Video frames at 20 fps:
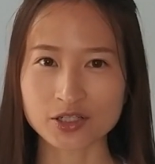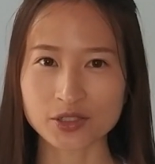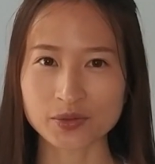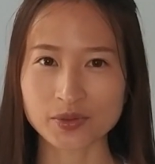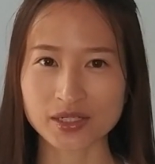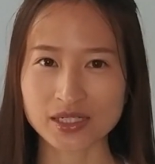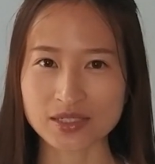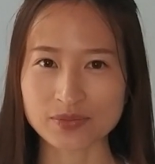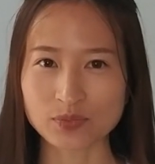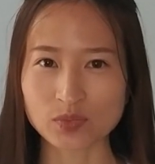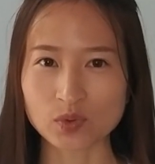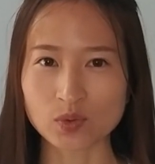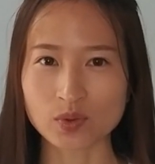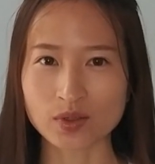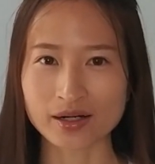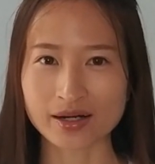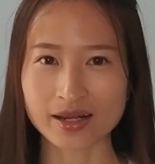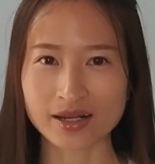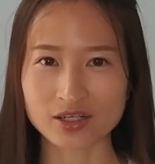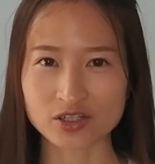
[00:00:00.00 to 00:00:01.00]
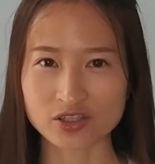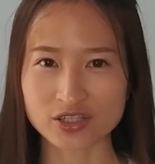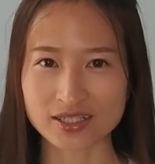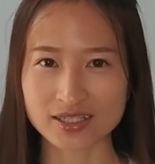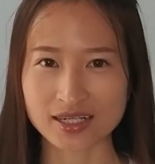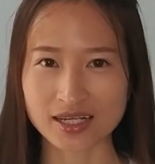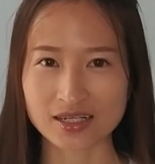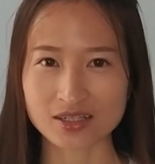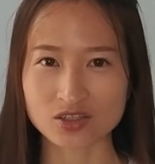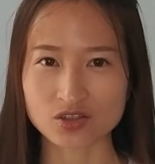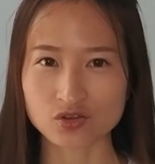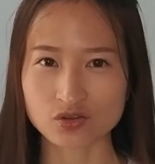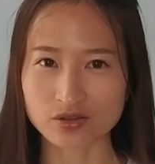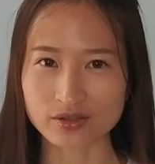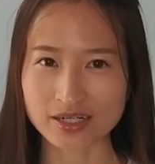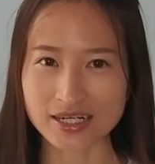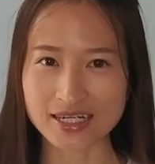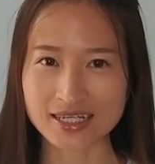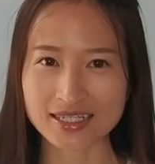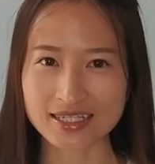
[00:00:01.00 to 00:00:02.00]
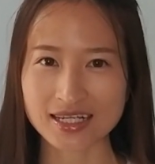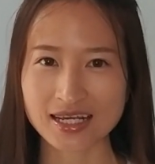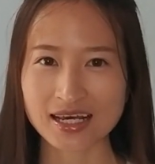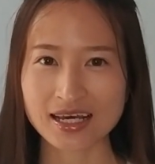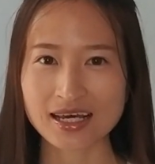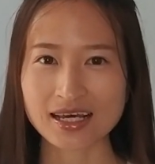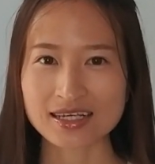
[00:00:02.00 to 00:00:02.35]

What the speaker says: to explore interesting stories,